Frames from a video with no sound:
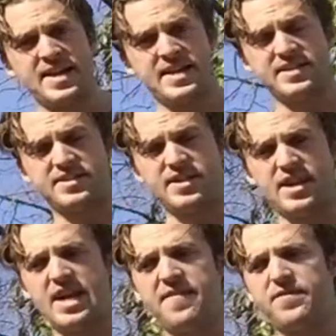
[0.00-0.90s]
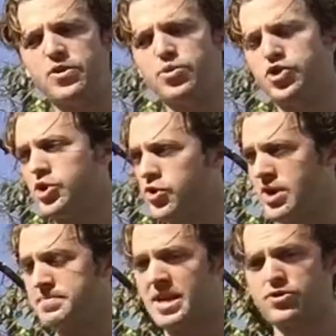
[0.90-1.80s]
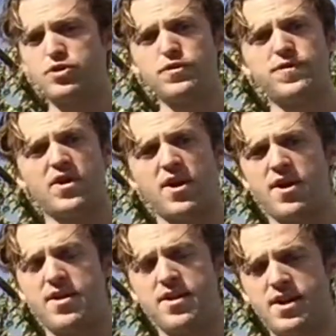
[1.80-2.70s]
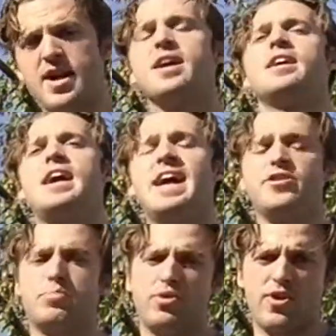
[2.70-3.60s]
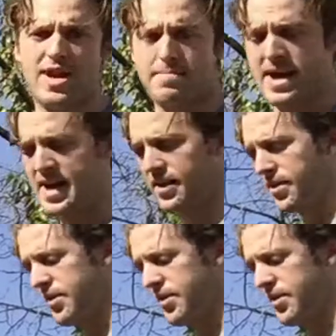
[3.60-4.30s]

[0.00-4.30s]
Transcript: is if you shoot your hips out too far and you pull your head back,